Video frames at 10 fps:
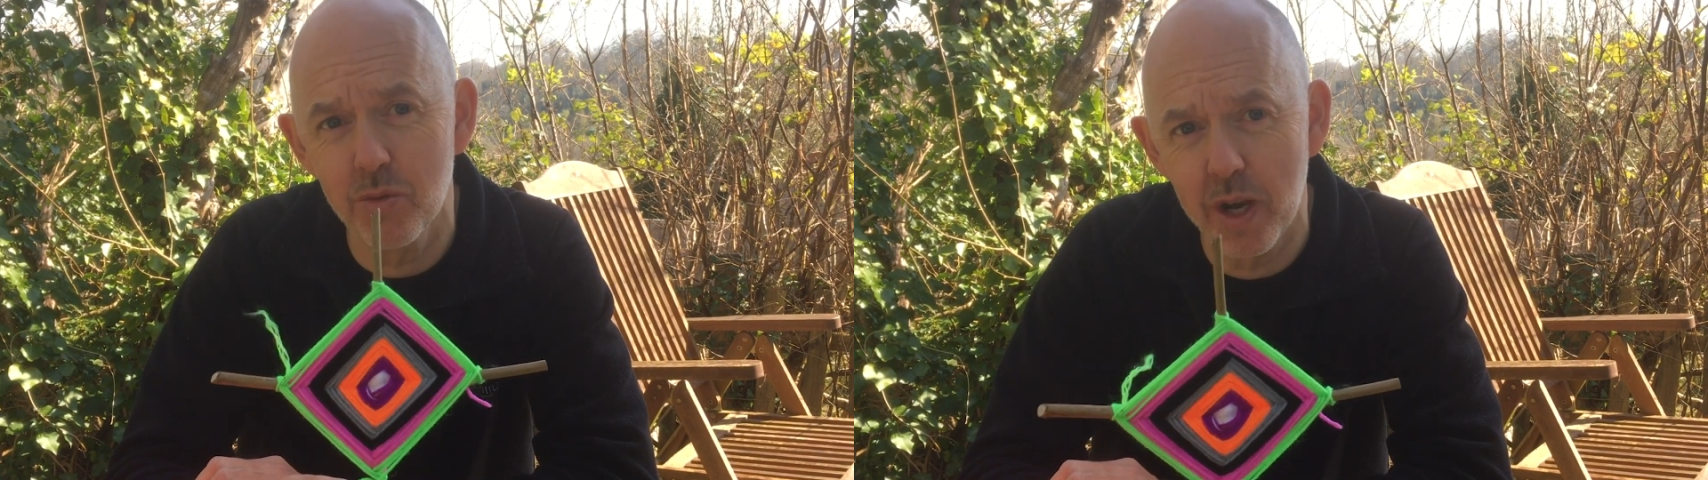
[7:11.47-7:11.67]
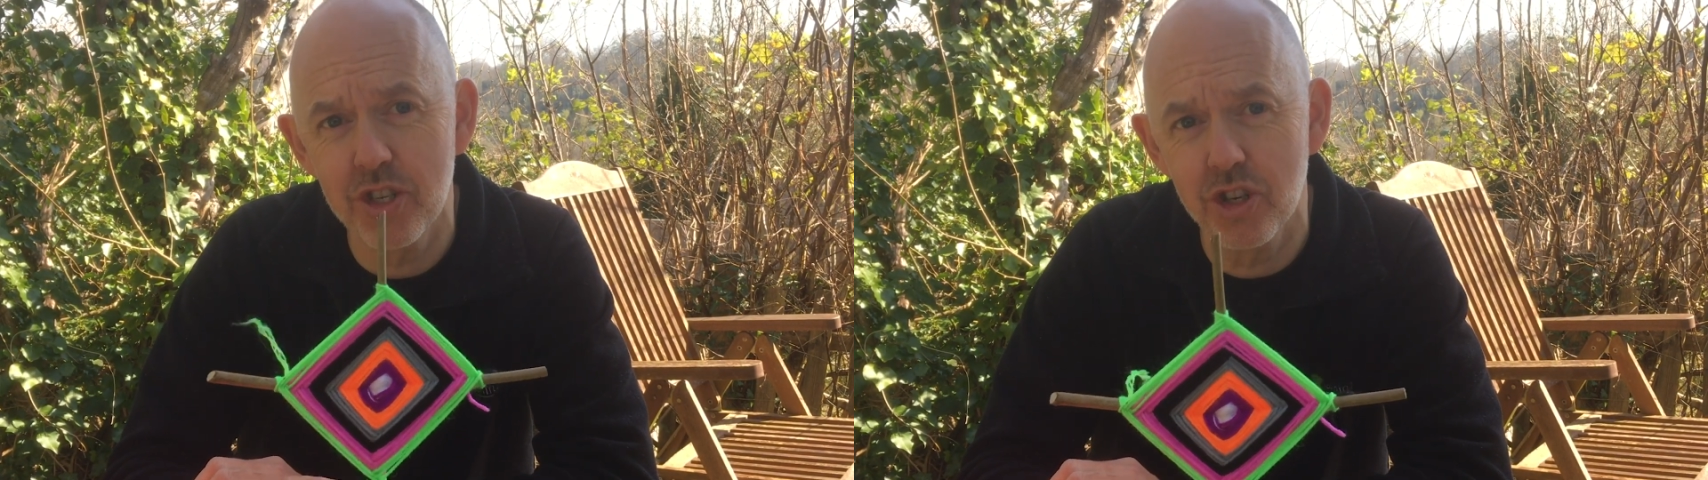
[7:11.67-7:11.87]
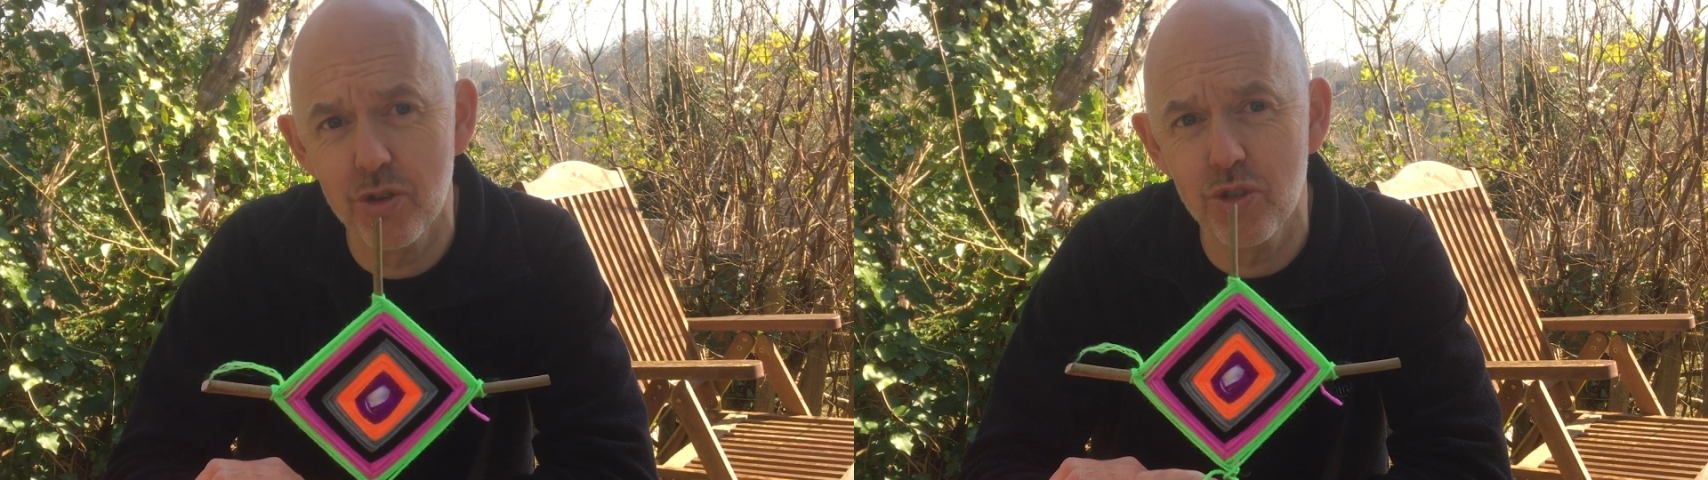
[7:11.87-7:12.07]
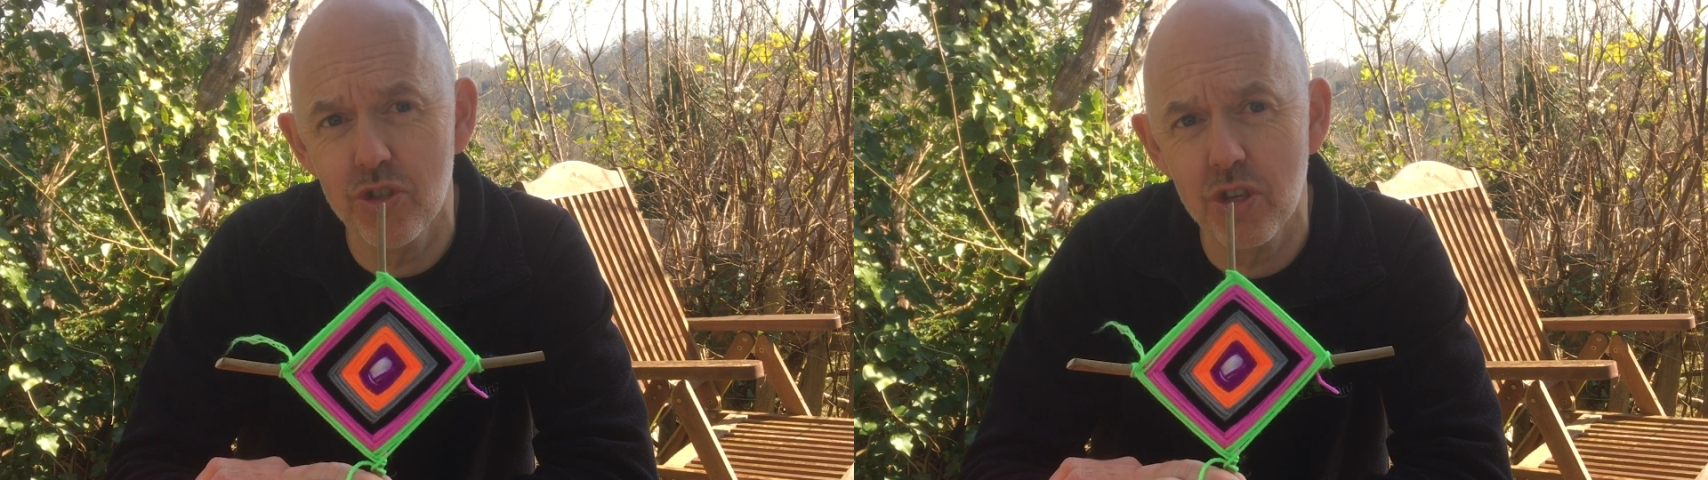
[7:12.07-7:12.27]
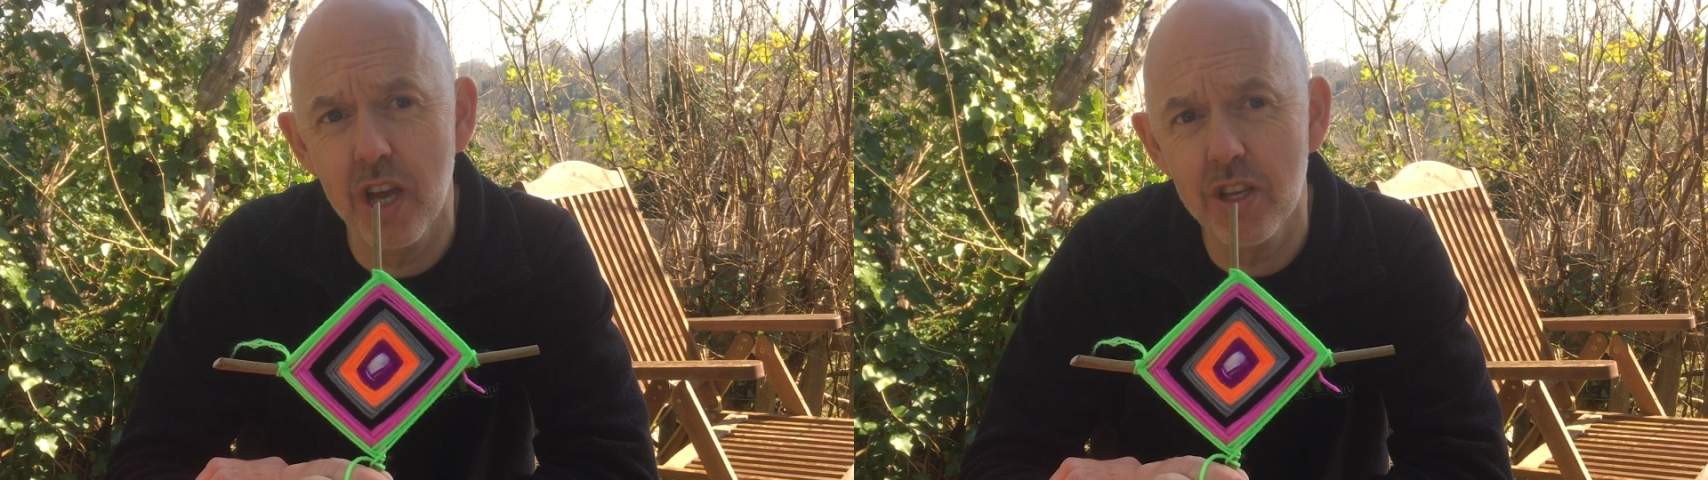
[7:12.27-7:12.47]

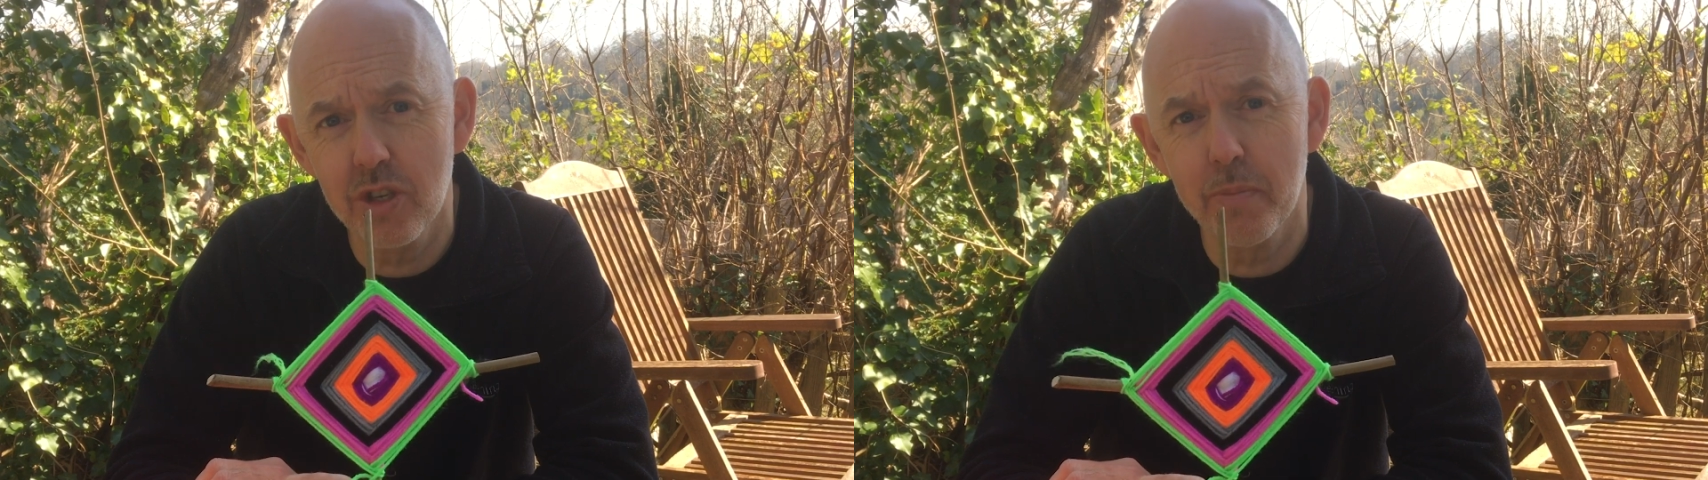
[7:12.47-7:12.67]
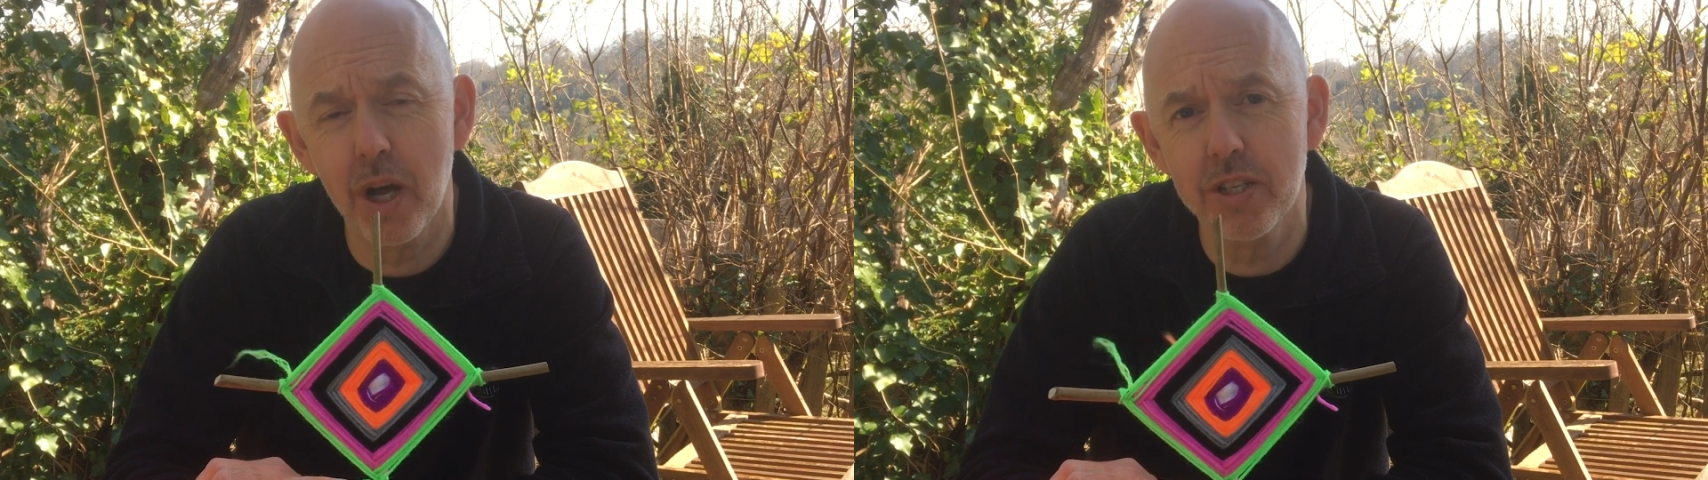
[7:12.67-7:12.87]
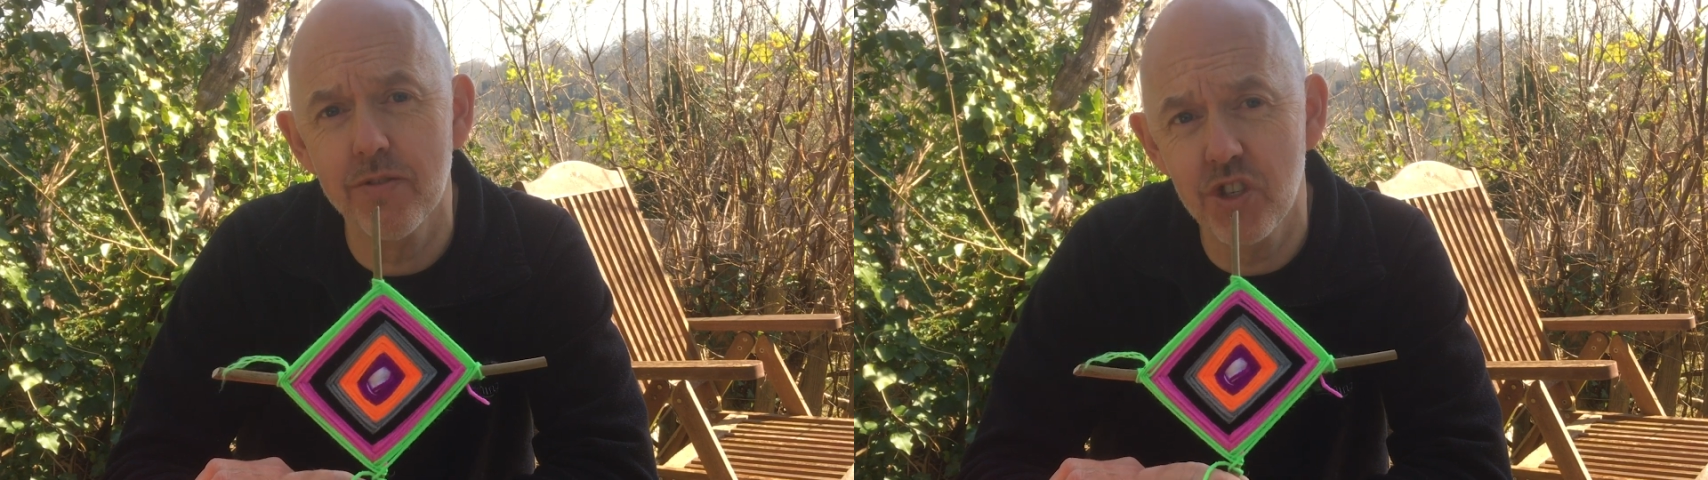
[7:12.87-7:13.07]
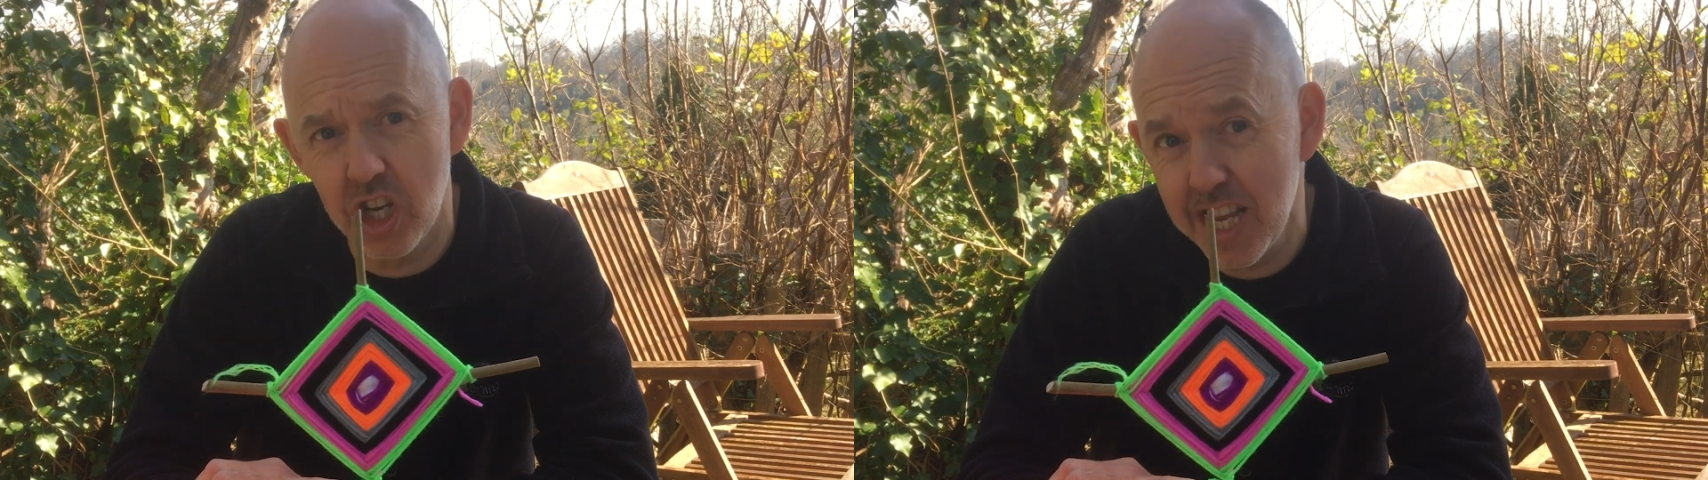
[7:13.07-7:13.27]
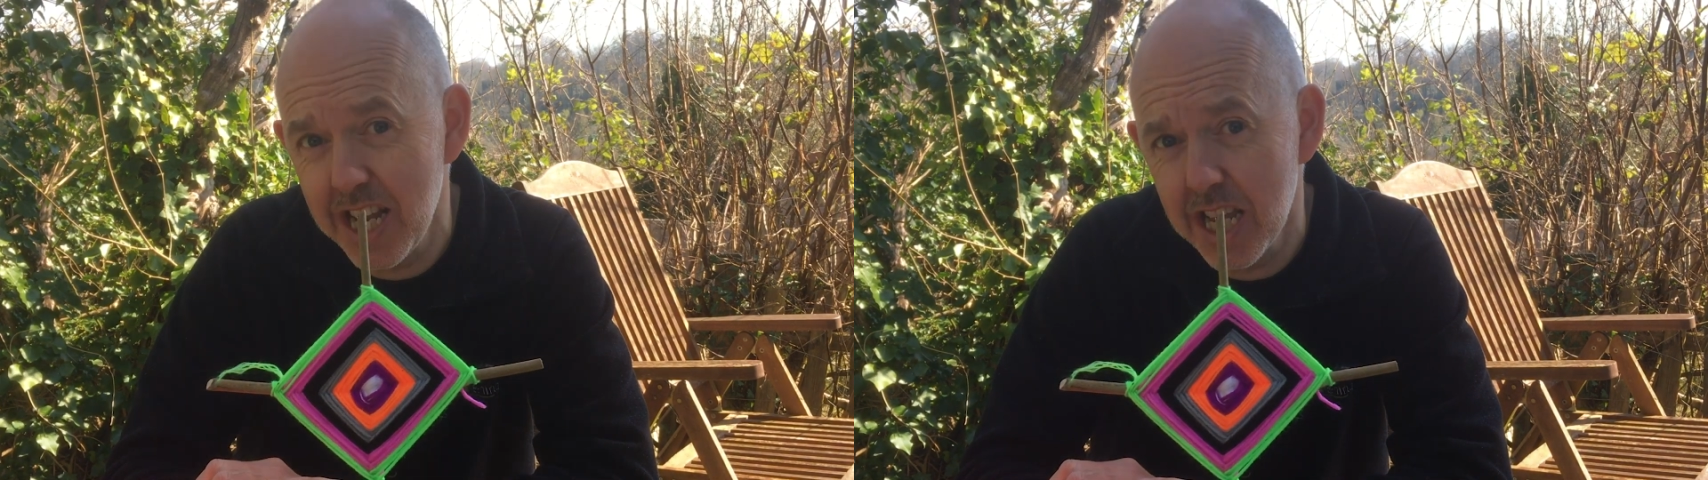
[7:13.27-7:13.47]
Waitrose's supplies of
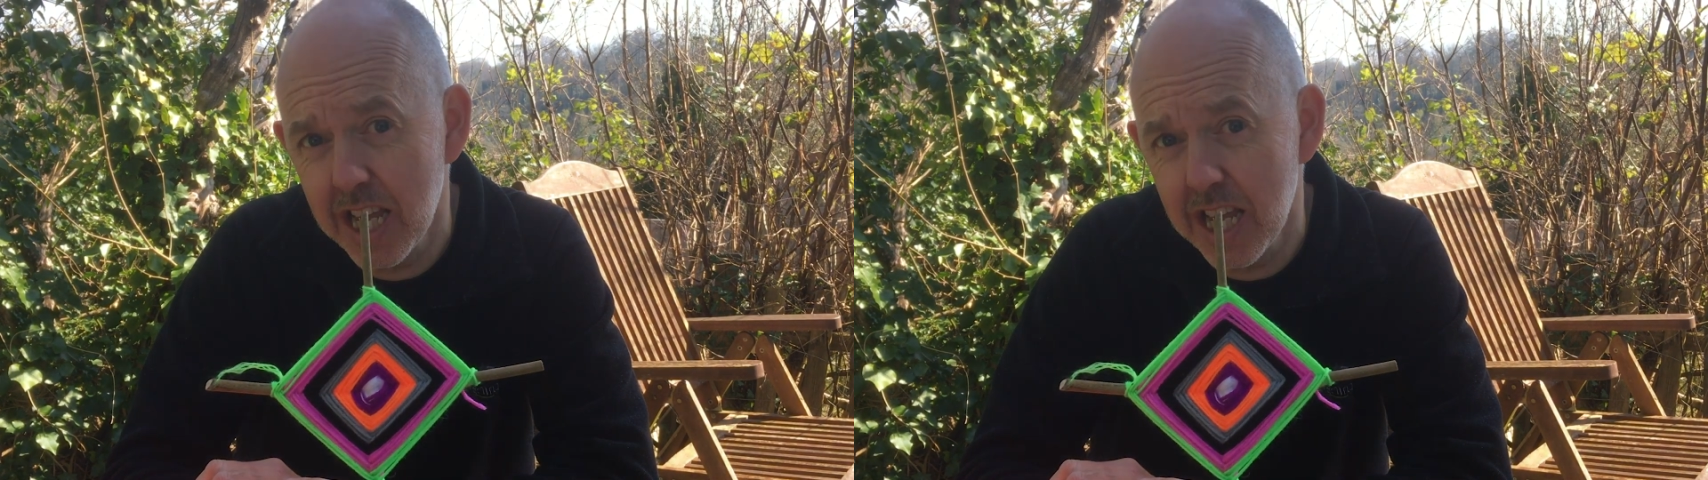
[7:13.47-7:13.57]
gin,